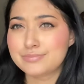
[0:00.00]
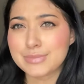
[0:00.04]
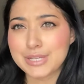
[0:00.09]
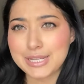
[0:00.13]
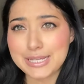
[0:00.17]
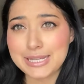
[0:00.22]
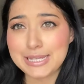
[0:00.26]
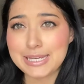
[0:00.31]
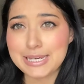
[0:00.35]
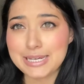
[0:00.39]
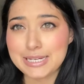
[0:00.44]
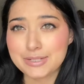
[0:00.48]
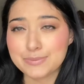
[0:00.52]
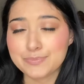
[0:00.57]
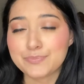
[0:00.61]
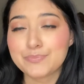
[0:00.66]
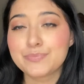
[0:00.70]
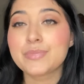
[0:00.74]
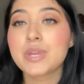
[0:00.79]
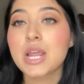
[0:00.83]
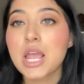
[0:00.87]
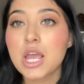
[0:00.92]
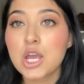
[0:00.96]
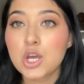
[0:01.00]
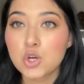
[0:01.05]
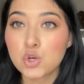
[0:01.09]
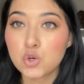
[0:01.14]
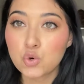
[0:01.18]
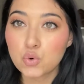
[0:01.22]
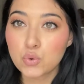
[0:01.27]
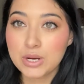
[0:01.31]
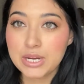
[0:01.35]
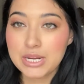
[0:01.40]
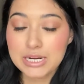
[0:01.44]
Glean,
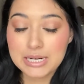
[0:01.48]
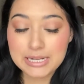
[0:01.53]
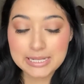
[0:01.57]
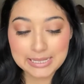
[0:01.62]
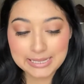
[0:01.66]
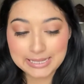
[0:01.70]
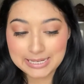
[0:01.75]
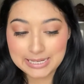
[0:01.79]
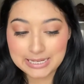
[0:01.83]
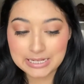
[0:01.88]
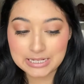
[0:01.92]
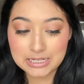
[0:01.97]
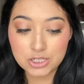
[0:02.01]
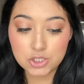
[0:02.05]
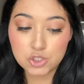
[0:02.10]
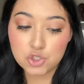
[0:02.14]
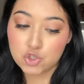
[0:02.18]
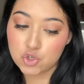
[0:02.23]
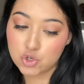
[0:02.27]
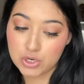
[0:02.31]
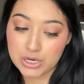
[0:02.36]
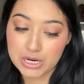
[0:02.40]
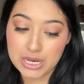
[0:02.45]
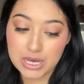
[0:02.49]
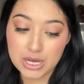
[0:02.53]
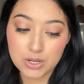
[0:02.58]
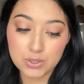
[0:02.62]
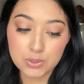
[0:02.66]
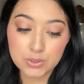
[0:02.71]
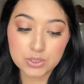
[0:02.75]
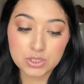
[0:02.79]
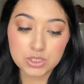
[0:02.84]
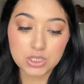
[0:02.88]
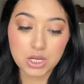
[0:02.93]
Green Clean
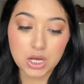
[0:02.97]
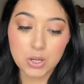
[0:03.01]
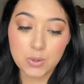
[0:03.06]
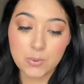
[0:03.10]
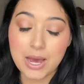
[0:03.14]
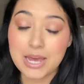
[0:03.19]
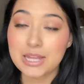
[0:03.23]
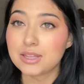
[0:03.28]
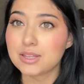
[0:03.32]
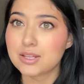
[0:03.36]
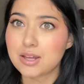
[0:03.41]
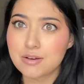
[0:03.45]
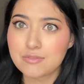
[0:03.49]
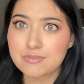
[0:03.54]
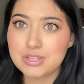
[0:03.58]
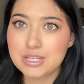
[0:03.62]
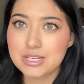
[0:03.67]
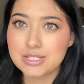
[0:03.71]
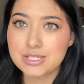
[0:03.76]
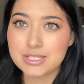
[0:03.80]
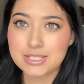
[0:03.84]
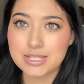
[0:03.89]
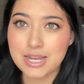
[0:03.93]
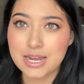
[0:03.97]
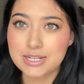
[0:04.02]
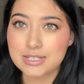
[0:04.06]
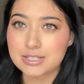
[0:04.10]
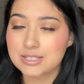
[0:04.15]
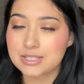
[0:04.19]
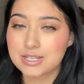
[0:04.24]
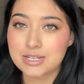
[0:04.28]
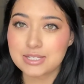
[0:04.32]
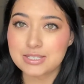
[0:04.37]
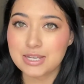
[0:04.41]
Trio. So I love these scents.
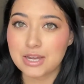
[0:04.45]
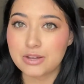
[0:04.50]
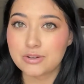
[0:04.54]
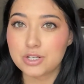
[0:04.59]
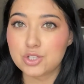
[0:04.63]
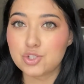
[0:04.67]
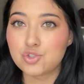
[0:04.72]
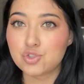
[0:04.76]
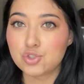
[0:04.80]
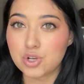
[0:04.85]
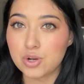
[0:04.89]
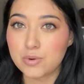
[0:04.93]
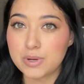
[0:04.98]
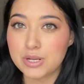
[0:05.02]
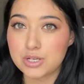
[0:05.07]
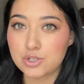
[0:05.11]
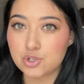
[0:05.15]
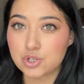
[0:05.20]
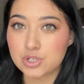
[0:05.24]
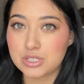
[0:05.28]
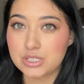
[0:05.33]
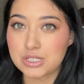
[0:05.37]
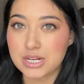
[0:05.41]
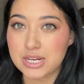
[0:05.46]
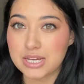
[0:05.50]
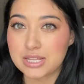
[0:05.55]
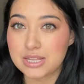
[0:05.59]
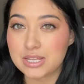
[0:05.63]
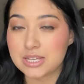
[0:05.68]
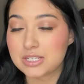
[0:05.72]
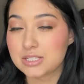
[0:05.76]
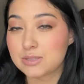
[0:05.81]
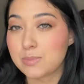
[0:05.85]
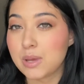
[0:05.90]
They sounded so interesting and
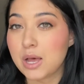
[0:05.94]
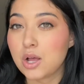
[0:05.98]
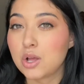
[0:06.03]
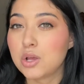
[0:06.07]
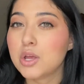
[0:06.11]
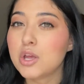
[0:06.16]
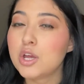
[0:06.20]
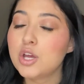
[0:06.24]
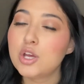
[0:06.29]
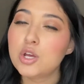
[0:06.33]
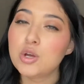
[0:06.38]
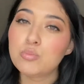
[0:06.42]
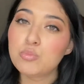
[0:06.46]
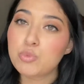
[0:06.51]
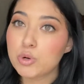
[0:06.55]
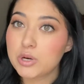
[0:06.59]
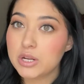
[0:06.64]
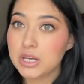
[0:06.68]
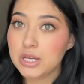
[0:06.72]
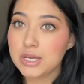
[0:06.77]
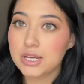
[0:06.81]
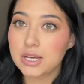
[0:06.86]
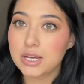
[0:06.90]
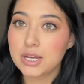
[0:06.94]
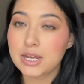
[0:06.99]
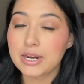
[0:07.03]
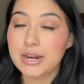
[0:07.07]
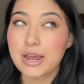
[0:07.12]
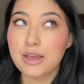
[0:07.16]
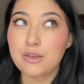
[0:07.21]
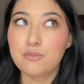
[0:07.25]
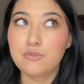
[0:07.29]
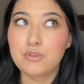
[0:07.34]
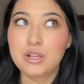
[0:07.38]
they smell pretty good.
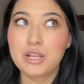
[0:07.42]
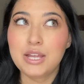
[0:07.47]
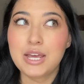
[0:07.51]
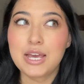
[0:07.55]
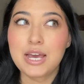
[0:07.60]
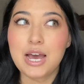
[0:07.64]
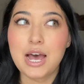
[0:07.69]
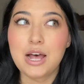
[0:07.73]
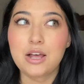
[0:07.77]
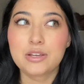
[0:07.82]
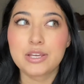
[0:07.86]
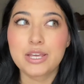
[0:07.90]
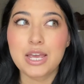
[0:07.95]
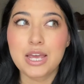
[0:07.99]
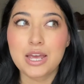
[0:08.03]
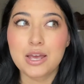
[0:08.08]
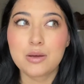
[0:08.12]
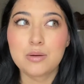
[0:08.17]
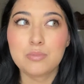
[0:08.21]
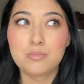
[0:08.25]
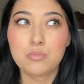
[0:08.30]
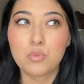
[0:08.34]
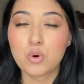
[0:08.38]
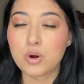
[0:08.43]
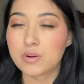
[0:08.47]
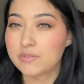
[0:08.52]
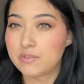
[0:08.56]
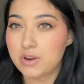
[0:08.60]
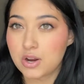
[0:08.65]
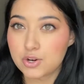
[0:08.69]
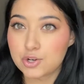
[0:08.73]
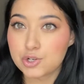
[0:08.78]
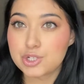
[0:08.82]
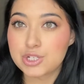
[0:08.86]
I feel like I'll get more of an
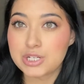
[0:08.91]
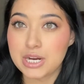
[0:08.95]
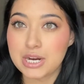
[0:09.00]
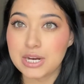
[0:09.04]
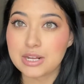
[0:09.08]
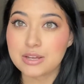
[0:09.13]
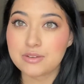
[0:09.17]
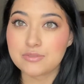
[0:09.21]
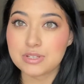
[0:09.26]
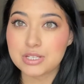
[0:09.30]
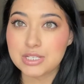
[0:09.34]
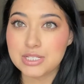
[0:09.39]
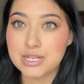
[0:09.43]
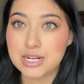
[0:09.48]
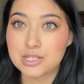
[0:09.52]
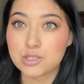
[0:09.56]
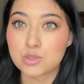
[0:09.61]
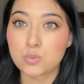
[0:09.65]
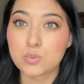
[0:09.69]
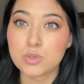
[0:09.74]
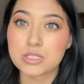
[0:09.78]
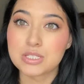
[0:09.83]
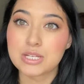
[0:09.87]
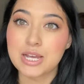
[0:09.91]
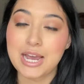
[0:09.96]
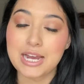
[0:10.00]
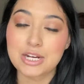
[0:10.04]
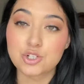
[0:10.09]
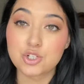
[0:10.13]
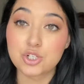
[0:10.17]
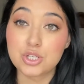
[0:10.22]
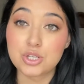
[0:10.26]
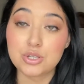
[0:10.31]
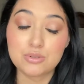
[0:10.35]
understanding of the scents once I
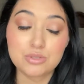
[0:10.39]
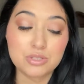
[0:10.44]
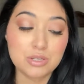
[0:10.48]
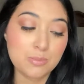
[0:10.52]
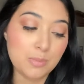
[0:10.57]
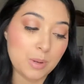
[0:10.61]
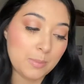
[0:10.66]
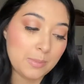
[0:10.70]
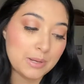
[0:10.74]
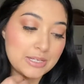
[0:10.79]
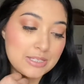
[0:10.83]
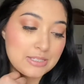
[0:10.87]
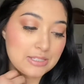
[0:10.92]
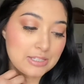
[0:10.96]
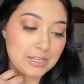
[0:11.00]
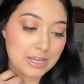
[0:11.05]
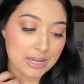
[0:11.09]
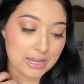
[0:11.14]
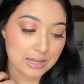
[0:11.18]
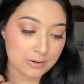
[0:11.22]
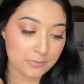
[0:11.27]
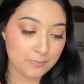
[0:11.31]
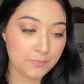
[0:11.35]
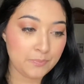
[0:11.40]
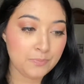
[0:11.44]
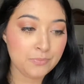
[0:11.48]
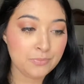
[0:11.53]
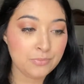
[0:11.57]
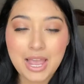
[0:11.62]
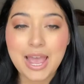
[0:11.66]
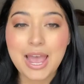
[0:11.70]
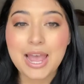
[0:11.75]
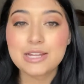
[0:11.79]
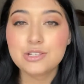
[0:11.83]
actually use them on my skin.
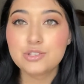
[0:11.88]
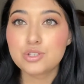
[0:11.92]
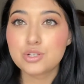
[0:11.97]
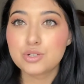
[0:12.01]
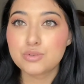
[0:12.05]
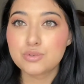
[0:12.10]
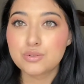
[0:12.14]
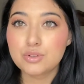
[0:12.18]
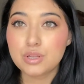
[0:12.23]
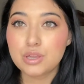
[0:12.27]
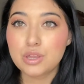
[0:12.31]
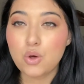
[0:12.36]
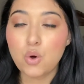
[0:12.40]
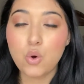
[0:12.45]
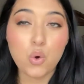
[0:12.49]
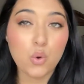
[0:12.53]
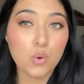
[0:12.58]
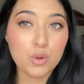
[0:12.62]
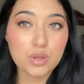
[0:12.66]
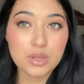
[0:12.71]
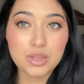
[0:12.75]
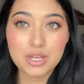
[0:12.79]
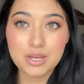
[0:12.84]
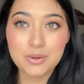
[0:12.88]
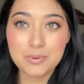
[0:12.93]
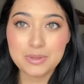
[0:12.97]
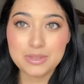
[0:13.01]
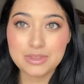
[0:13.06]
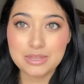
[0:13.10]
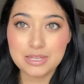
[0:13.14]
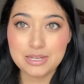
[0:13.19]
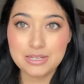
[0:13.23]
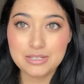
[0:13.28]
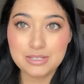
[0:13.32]
And so the whole thing
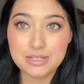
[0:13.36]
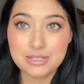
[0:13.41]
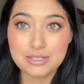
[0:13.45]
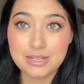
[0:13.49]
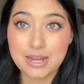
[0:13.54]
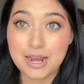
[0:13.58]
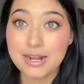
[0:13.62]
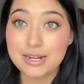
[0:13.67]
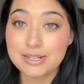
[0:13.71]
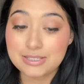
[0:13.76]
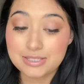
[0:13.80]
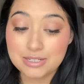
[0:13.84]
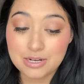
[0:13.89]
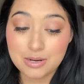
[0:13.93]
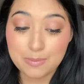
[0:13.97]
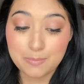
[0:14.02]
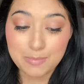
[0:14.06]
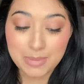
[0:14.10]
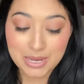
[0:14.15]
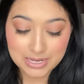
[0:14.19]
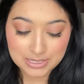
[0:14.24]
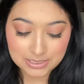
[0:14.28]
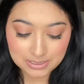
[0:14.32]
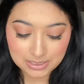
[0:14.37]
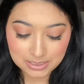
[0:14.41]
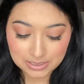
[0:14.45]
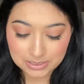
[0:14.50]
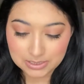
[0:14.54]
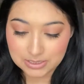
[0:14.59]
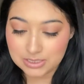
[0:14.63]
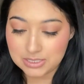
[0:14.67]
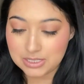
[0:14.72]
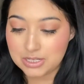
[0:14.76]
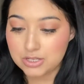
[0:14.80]
with this is that it's an
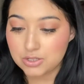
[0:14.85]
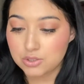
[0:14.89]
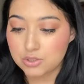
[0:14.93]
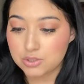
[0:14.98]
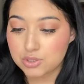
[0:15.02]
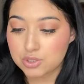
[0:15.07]
amazing deal.